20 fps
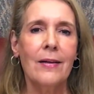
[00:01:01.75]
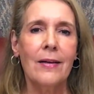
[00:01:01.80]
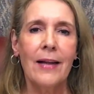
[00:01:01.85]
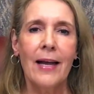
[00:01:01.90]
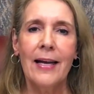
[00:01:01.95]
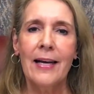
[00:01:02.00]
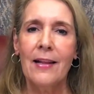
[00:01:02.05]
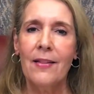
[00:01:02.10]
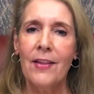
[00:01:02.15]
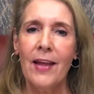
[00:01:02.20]

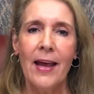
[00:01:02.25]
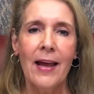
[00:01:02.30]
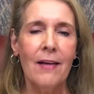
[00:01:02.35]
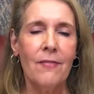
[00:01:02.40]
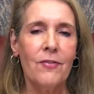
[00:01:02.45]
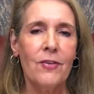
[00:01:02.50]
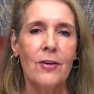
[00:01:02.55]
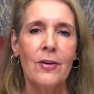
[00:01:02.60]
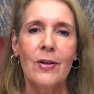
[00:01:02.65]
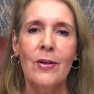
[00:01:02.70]
late in the
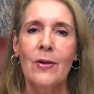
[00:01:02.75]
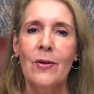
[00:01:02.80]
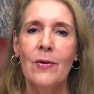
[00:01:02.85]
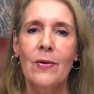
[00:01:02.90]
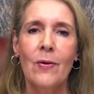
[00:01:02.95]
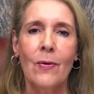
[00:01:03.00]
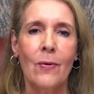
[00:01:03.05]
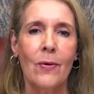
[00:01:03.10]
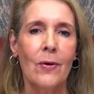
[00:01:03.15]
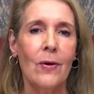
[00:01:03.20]
afternoon
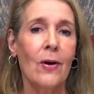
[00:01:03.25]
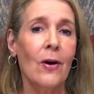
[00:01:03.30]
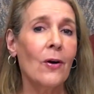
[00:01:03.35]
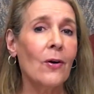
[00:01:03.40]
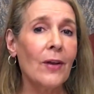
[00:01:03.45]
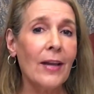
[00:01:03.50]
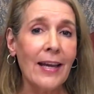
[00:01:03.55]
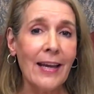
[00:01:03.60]
or early